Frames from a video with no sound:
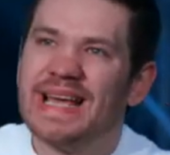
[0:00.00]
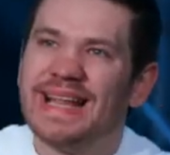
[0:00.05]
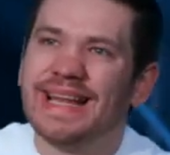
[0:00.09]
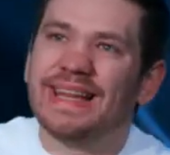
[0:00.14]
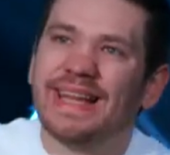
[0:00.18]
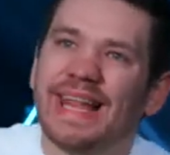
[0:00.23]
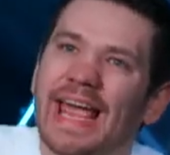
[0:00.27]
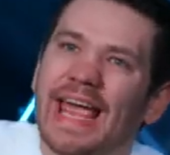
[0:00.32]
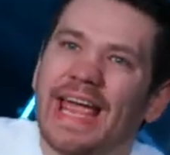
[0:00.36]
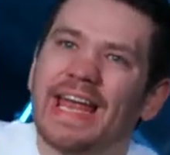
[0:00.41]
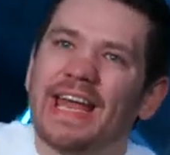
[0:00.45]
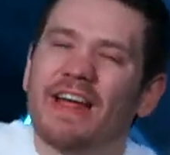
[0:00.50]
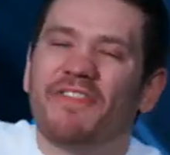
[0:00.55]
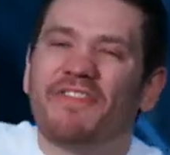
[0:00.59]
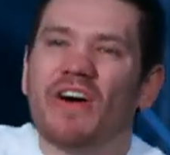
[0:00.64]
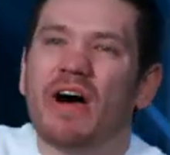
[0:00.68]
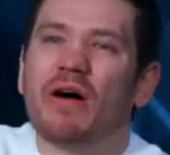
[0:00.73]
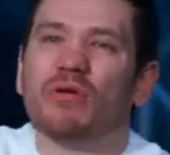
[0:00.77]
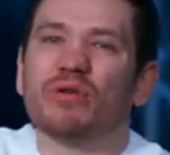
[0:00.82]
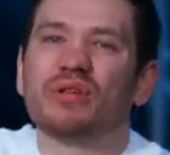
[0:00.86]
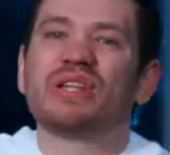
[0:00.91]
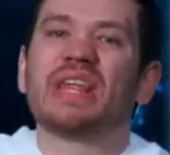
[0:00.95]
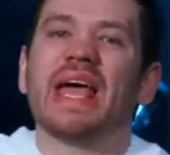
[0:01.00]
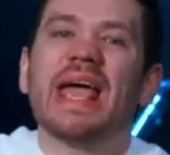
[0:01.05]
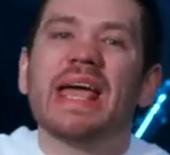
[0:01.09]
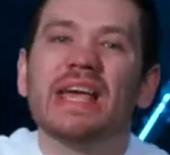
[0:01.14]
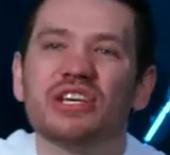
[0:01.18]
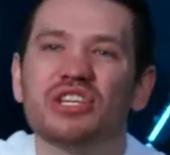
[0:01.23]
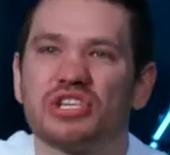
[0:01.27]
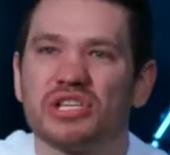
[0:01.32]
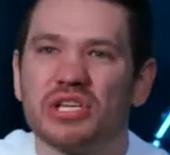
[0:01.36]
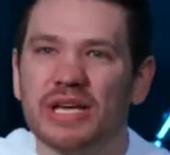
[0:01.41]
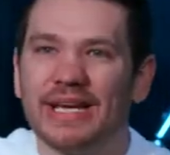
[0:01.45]
laying a
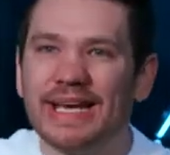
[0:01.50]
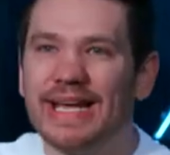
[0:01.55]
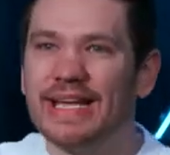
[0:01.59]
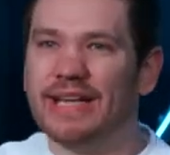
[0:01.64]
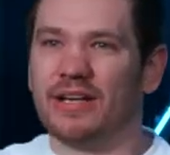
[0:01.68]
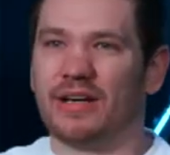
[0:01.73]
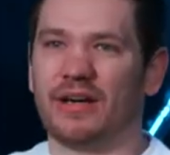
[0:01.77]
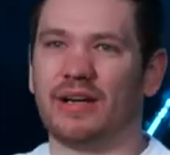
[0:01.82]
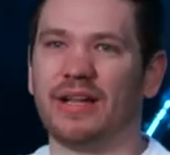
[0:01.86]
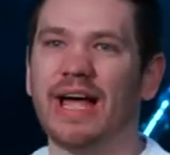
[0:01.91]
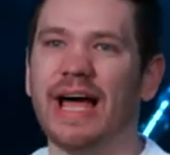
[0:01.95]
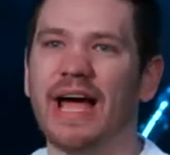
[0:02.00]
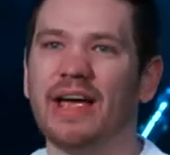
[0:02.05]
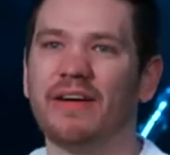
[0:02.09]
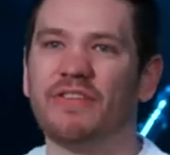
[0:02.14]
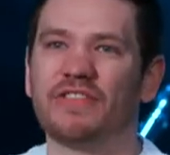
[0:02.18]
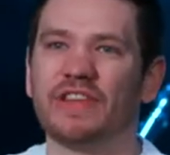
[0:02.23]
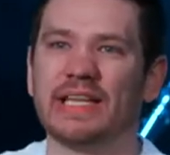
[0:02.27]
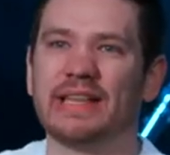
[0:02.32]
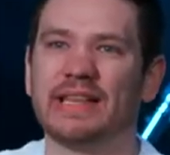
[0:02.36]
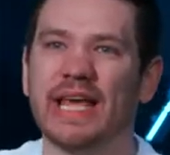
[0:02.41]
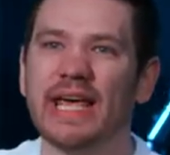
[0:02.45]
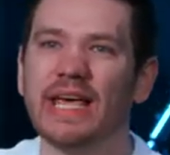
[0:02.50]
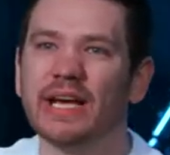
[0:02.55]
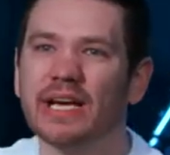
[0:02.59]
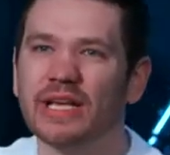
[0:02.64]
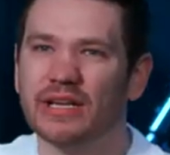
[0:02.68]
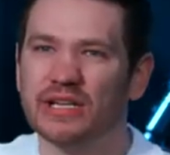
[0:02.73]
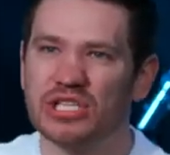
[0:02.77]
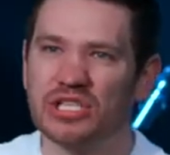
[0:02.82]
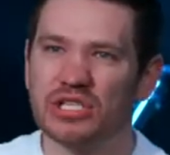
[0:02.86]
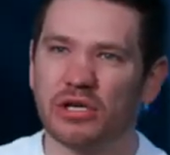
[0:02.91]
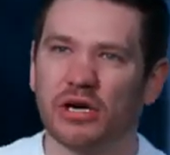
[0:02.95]
foundation in their life that they're
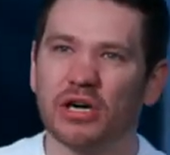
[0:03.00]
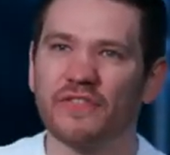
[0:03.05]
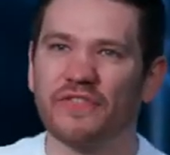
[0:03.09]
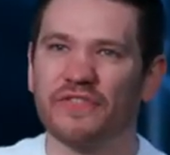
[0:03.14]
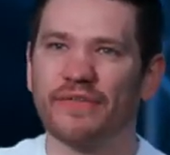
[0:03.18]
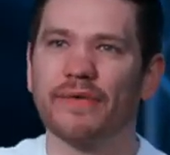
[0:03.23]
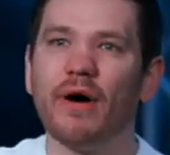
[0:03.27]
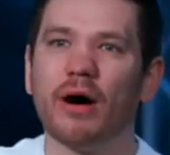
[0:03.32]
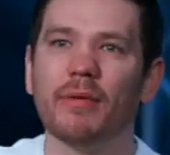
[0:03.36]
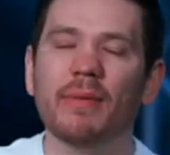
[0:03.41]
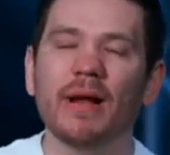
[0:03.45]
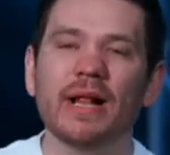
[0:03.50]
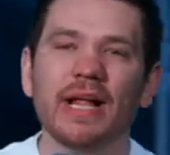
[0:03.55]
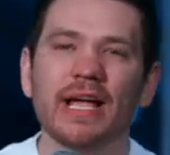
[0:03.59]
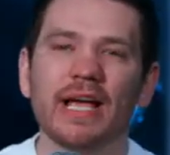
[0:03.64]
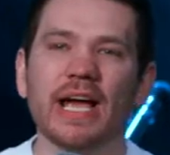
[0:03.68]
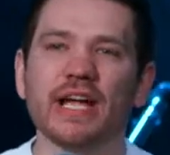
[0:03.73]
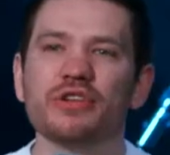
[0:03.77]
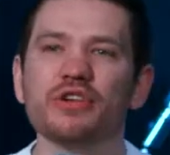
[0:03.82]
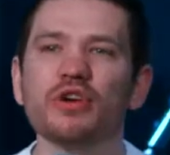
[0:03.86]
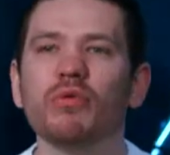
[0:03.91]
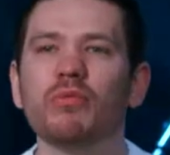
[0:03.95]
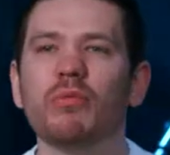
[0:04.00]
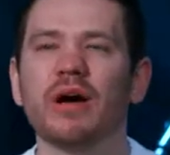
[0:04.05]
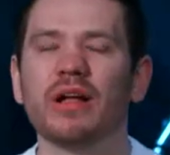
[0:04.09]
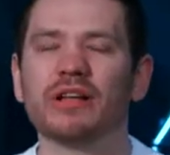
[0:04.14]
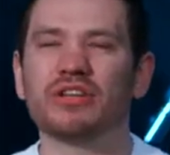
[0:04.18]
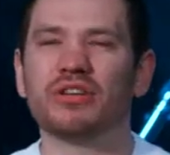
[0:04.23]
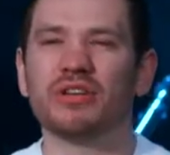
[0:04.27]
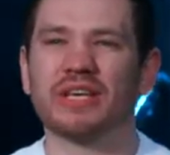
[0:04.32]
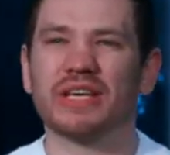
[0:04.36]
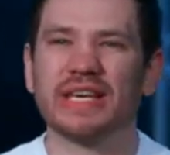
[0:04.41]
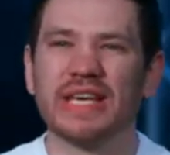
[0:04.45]
going to start from. And you
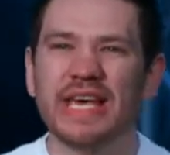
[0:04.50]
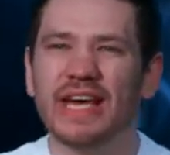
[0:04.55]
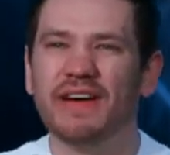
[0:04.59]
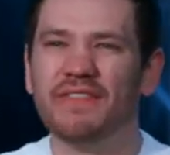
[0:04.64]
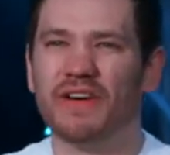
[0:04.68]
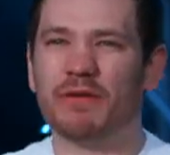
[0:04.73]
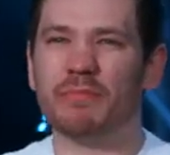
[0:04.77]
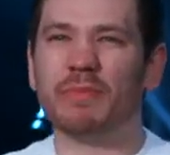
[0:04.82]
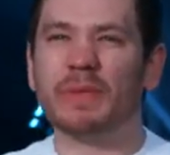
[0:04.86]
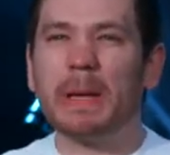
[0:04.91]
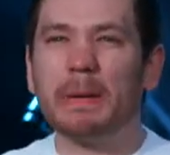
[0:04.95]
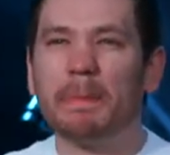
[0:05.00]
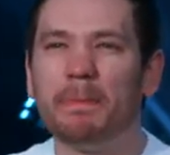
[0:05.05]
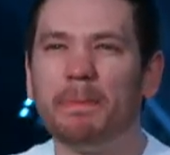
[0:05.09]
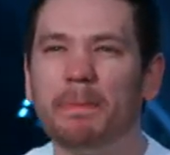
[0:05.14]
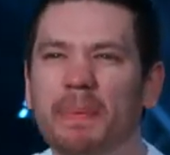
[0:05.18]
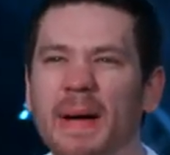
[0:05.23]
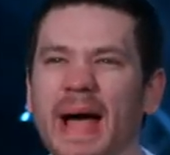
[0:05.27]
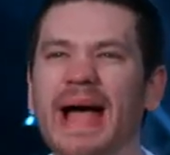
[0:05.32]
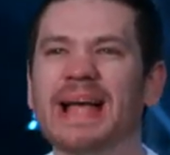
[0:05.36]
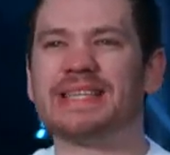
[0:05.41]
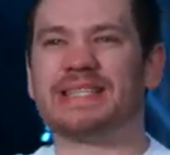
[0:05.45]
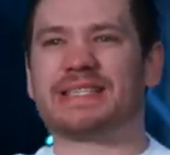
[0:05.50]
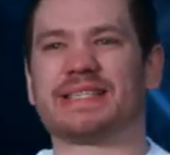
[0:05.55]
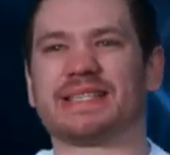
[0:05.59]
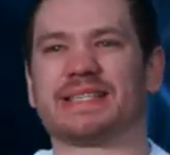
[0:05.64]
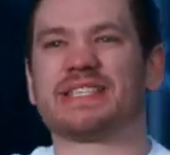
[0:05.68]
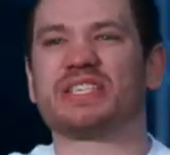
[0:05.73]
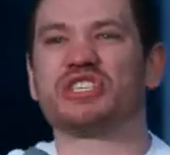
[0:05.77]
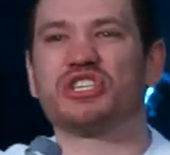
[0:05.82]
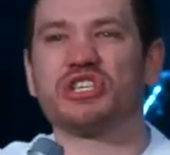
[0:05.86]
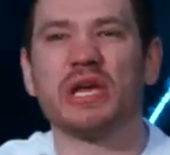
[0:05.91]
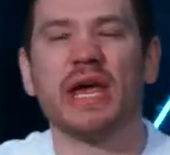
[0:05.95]
want to give them the
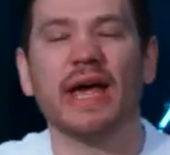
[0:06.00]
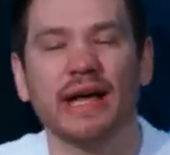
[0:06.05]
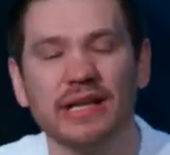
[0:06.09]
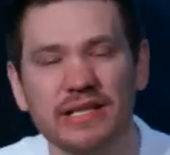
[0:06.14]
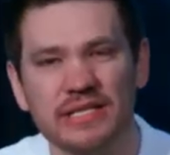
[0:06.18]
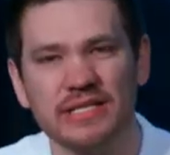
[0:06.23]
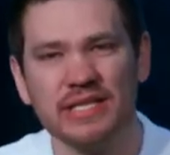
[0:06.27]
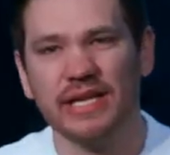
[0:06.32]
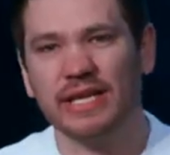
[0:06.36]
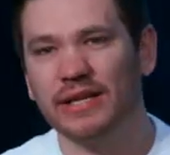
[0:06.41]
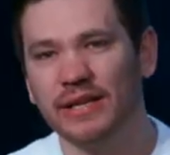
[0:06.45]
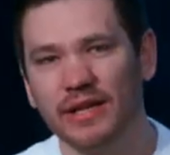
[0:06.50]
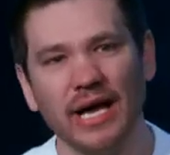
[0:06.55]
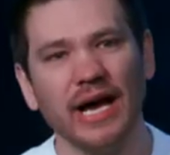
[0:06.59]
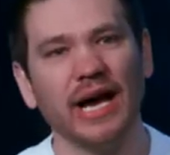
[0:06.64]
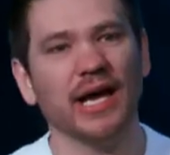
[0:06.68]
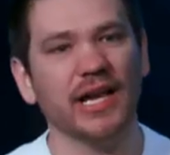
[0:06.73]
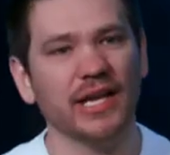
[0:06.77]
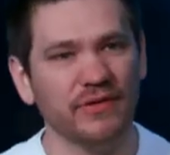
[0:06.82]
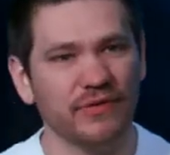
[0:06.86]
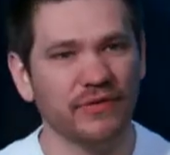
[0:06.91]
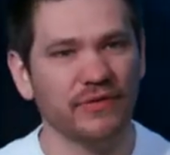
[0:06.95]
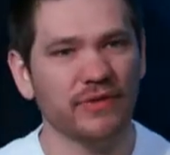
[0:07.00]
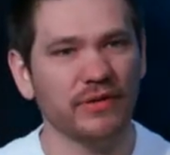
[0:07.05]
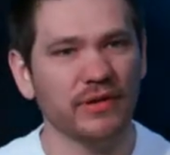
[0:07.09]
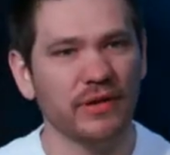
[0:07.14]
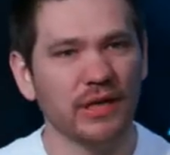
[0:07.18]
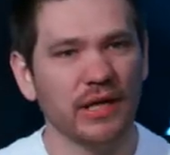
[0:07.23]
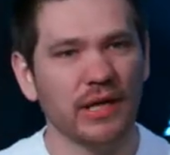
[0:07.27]
best chance in life.